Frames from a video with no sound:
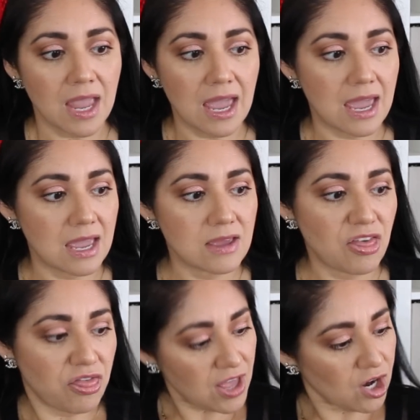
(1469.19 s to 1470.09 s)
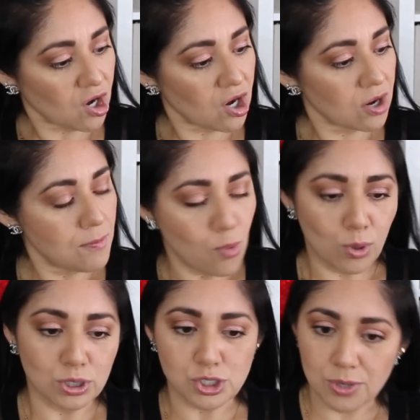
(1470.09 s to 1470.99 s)
a thicker,
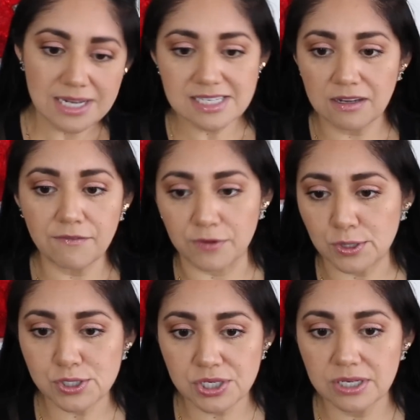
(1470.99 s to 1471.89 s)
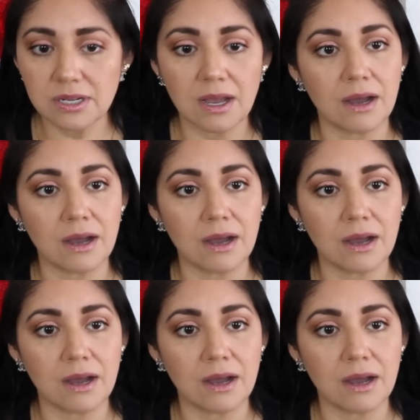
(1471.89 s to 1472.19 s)
more dressed up version